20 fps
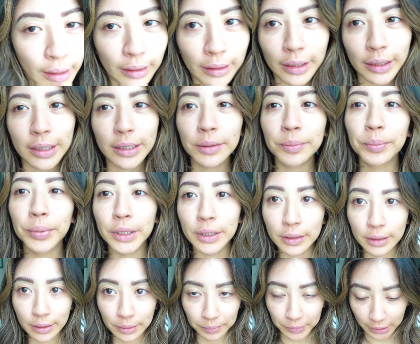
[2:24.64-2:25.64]
Let's
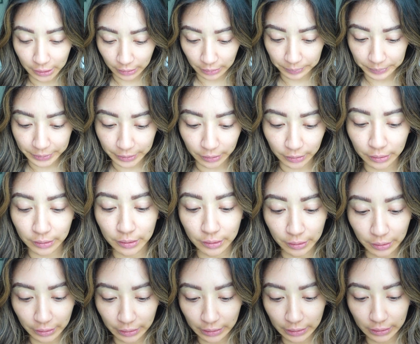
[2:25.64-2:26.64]
put some clips on so
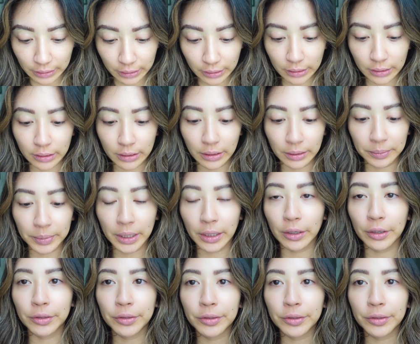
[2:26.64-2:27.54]
you guys can see better.